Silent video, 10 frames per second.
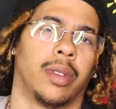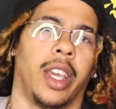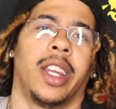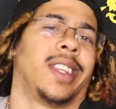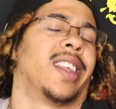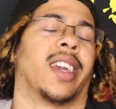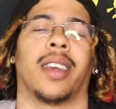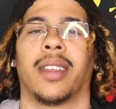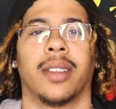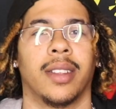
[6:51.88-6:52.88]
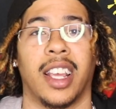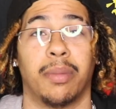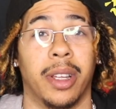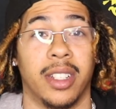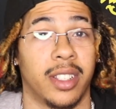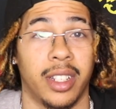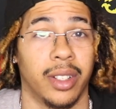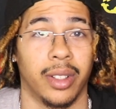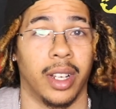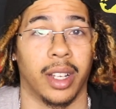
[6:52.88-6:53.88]
anything that's been
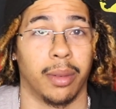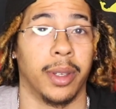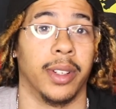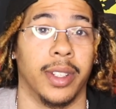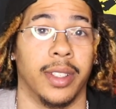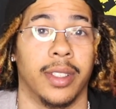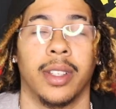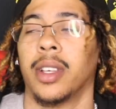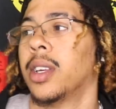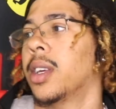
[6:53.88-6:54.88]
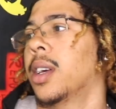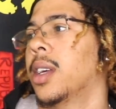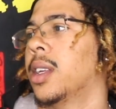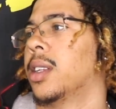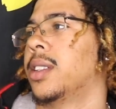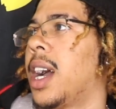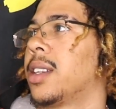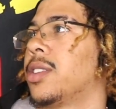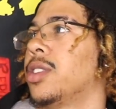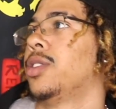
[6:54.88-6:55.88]
instilled in communities.
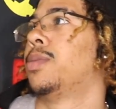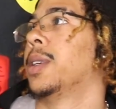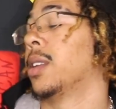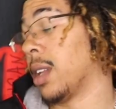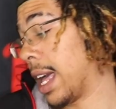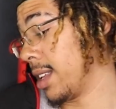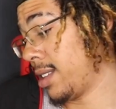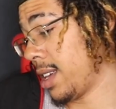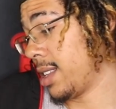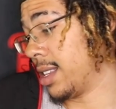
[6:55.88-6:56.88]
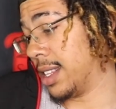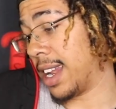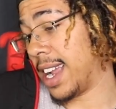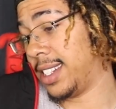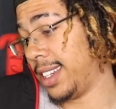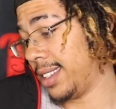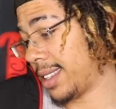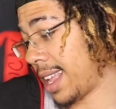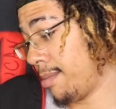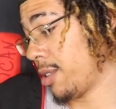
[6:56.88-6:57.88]
Dr. Seuss been, like I said, since
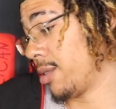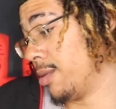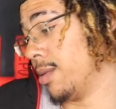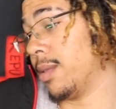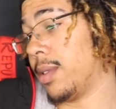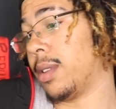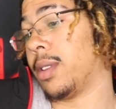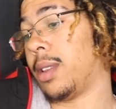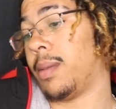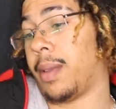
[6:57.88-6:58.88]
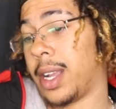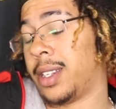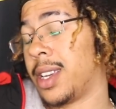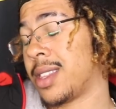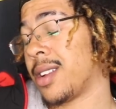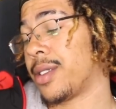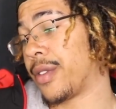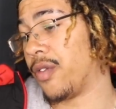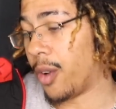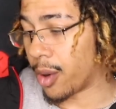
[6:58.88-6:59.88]
that book in
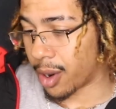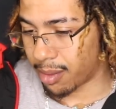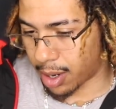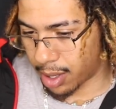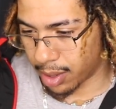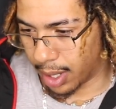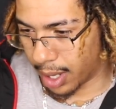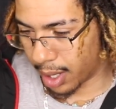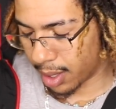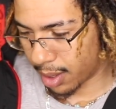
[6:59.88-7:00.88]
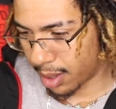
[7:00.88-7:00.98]
1934, bro. Like,